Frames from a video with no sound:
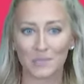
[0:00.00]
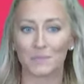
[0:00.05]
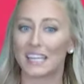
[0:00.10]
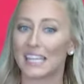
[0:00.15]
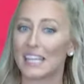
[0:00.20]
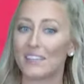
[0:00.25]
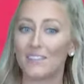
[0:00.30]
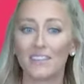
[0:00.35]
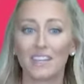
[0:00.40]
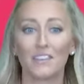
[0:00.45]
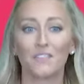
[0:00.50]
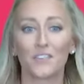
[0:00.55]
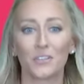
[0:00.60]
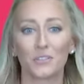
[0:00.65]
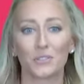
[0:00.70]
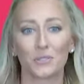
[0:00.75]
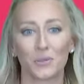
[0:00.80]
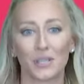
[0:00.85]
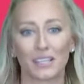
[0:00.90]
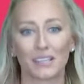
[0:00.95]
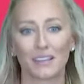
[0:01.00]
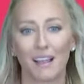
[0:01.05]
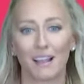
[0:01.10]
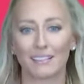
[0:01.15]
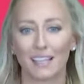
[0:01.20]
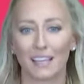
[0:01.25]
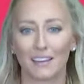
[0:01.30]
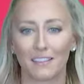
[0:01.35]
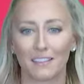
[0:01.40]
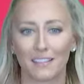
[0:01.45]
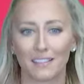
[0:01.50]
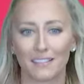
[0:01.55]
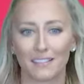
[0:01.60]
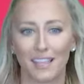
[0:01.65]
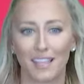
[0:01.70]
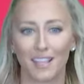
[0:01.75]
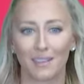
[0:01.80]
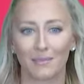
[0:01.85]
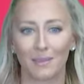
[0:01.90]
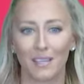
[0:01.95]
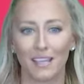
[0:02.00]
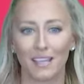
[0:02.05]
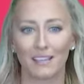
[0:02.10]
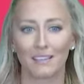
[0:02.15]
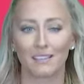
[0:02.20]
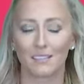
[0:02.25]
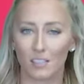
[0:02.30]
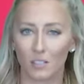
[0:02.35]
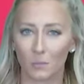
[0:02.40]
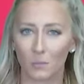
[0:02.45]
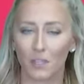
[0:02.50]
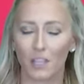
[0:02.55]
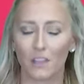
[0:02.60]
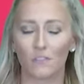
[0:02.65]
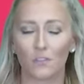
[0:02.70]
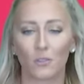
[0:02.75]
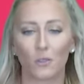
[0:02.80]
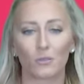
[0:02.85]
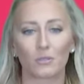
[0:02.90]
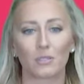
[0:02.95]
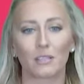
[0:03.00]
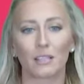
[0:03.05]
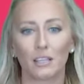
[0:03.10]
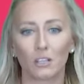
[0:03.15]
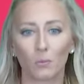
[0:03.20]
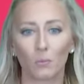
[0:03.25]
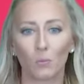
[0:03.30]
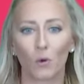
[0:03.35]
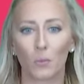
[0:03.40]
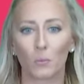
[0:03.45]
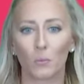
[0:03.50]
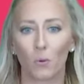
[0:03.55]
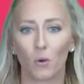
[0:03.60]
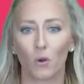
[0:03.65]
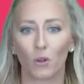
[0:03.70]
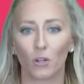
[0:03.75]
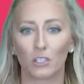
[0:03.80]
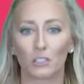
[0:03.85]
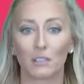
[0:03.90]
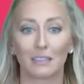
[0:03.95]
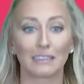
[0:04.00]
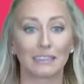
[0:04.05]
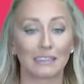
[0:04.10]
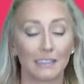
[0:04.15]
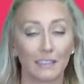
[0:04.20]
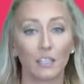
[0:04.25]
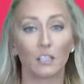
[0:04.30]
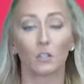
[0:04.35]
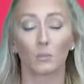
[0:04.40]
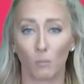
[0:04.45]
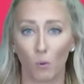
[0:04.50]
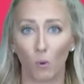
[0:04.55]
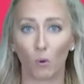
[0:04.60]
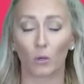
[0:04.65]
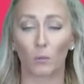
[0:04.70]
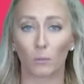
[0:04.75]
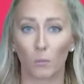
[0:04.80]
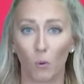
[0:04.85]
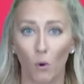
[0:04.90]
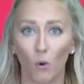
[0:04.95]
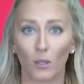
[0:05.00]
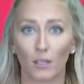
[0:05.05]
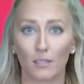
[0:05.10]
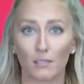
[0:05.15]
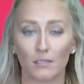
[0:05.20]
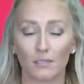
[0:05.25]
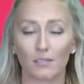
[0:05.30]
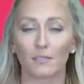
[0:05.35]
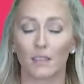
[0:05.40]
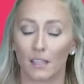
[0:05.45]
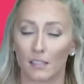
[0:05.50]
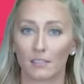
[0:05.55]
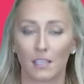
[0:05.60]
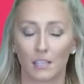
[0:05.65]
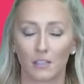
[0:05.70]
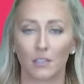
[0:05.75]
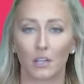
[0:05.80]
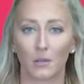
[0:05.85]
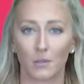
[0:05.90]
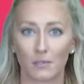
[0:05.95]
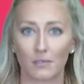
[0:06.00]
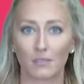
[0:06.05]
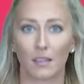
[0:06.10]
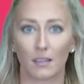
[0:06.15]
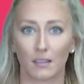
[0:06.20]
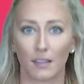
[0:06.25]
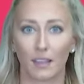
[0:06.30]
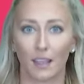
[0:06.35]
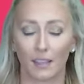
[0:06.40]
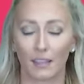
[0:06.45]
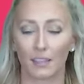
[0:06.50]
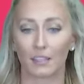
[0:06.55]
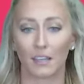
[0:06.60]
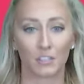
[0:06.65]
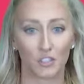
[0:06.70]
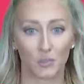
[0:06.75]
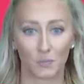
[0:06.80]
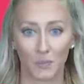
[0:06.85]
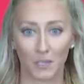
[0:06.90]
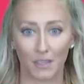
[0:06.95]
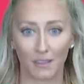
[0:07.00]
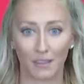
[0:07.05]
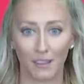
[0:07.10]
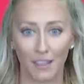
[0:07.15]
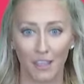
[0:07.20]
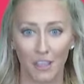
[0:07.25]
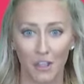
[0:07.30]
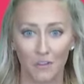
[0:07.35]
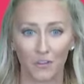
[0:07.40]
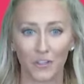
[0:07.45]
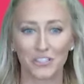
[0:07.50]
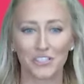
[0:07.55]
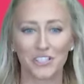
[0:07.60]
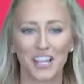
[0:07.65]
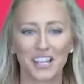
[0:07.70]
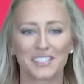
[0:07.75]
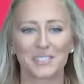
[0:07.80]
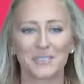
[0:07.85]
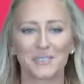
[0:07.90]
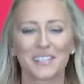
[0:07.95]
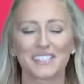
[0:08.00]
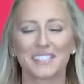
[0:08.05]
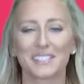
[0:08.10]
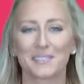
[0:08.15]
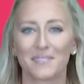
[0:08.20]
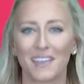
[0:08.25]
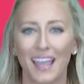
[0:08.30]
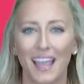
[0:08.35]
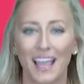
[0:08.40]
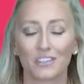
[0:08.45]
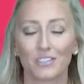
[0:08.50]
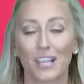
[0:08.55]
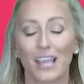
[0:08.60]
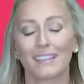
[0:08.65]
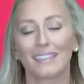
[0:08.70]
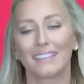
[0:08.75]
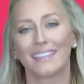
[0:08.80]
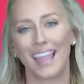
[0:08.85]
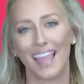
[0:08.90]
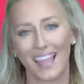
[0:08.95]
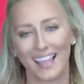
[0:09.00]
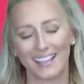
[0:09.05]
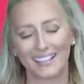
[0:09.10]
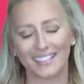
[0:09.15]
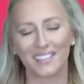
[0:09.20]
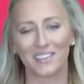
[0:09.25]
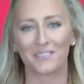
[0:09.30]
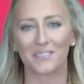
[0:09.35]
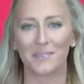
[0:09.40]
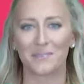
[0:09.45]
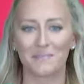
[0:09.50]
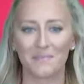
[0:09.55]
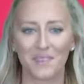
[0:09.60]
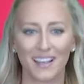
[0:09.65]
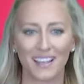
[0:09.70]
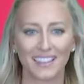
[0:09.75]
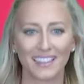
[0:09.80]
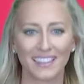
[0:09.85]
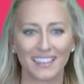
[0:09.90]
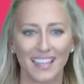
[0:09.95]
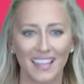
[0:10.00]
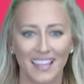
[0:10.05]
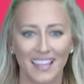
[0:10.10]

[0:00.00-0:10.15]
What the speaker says: But even if you do get knocked out of this game, still play for those leaderboard points. That's how you know it's Sunday. I cannot speak. For a chance to win some cash at the end of the month.